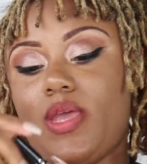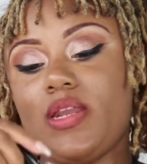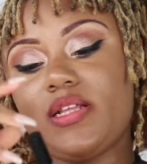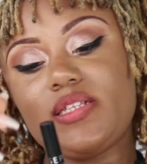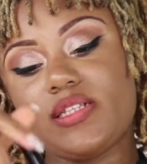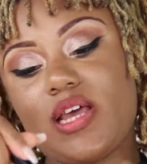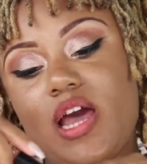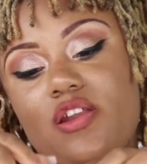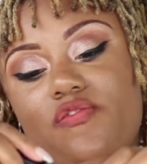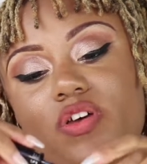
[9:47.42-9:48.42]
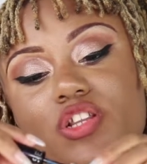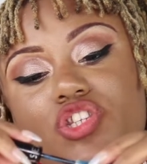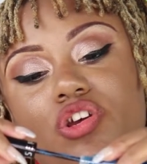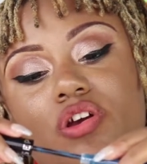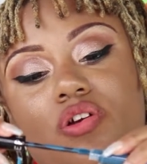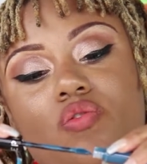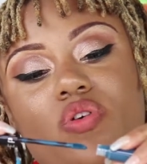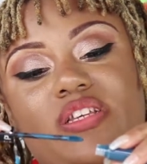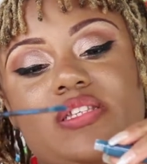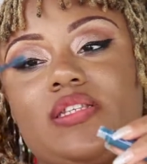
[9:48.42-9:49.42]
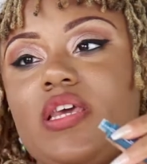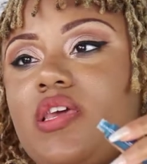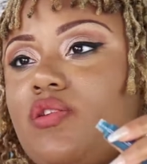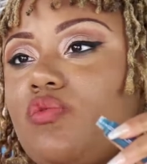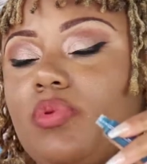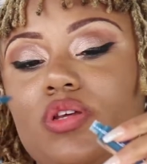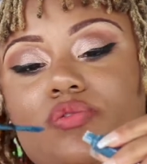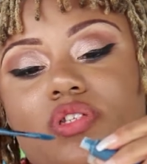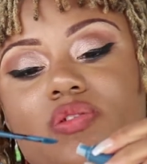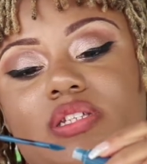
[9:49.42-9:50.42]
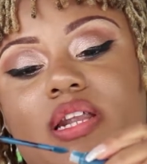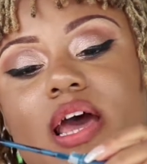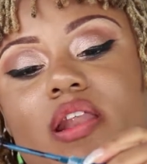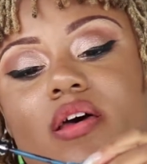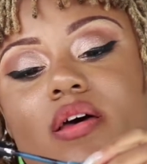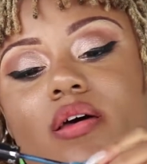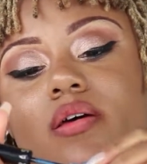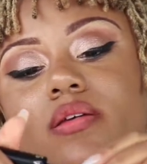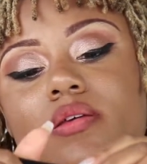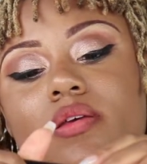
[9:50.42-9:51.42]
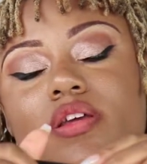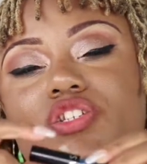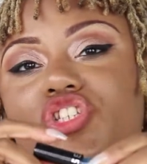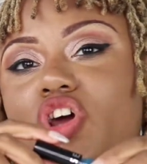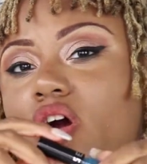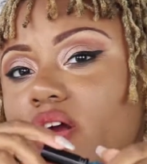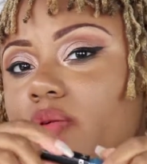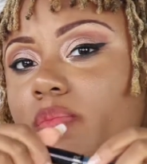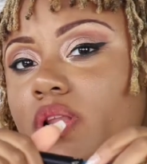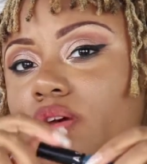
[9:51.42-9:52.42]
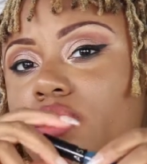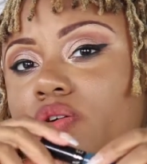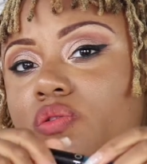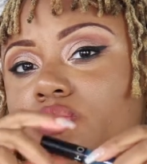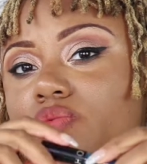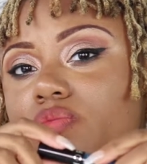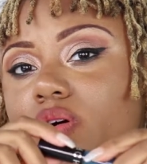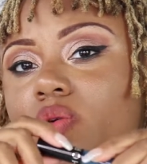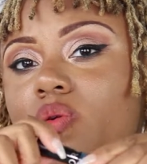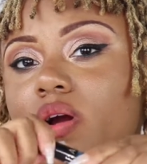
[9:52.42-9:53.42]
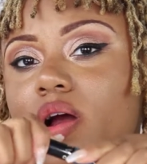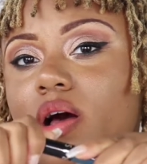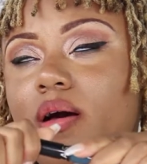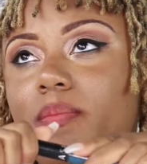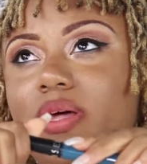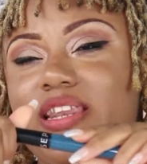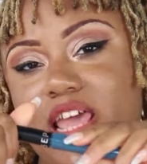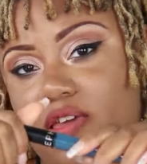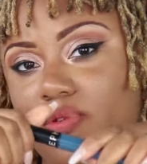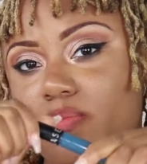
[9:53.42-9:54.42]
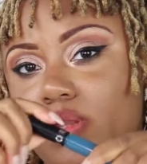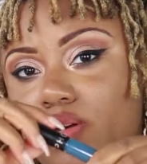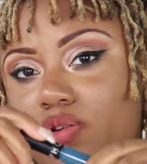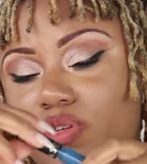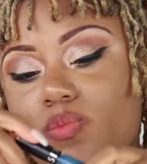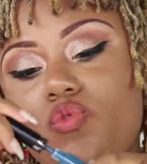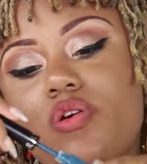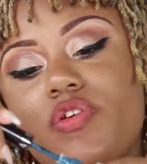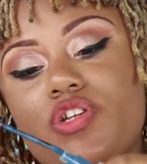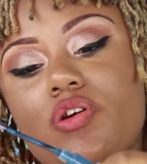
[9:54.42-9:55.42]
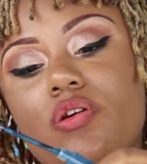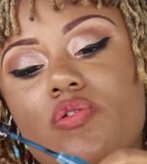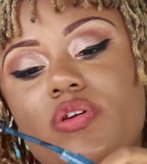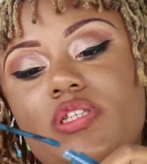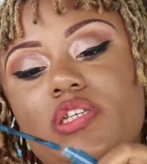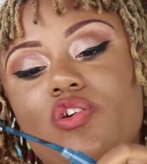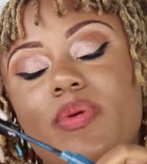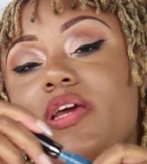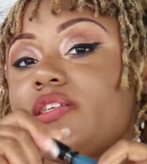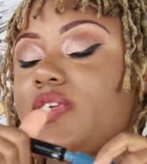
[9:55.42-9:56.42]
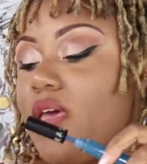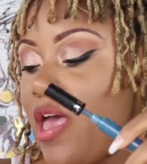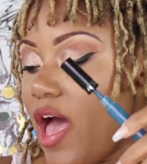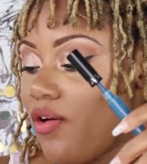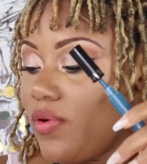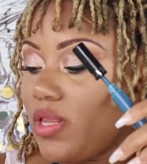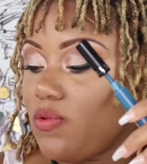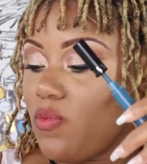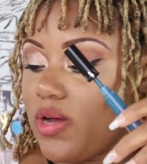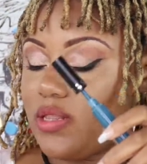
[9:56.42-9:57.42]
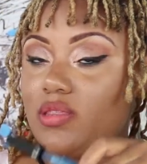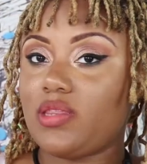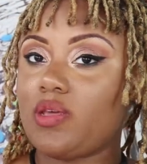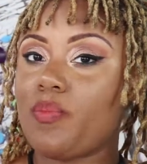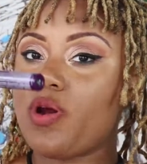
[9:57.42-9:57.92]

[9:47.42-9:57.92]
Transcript: And this is kind of a turquoise teal blue. So it's not a dark blue or a navy blue. It's more of a turquoise teal because I really want the